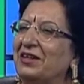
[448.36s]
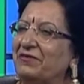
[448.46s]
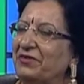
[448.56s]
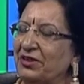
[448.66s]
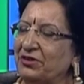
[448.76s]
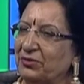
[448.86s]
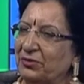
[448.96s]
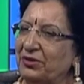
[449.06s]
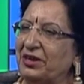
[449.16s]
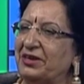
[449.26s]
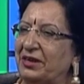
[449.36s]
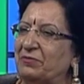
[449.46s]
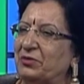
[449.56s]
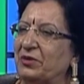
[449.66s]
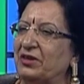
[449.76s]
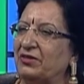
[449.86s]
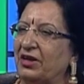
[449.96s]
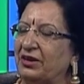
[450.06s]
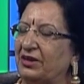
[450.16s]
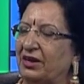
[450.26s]
it only came to us
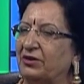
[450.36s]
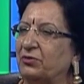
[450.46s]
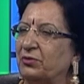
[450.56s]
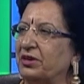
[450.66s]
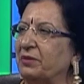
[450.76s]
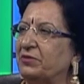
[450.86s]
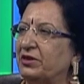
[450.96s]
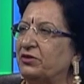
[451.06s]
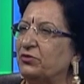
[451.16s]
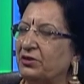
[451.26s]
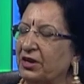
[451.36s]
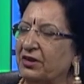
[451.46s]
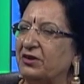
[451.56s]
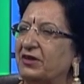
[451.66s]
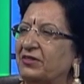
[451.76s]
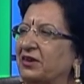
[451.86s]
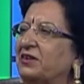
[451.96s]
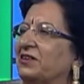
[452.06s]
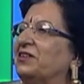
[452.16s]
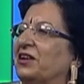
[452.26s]
and i told them to take it as a
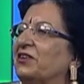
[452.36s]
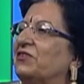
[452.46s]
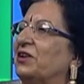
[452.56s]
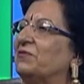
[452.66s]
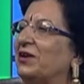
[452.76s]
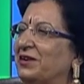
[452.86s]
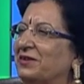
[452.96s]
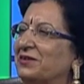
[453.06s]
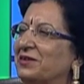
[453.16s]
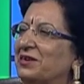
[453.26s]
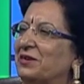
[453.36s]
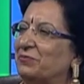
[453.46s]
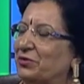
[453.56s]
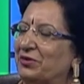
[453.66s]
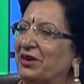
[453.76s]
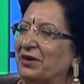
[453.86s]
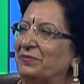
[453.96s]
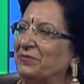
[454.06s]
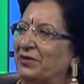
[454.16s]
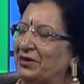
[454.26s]
national wide
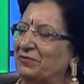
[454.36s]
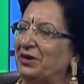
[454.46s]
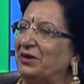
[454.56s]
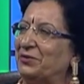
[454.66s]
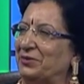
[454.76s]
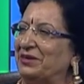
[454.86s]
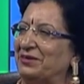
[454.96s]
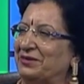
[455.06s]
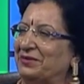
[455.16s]
program and we are doing it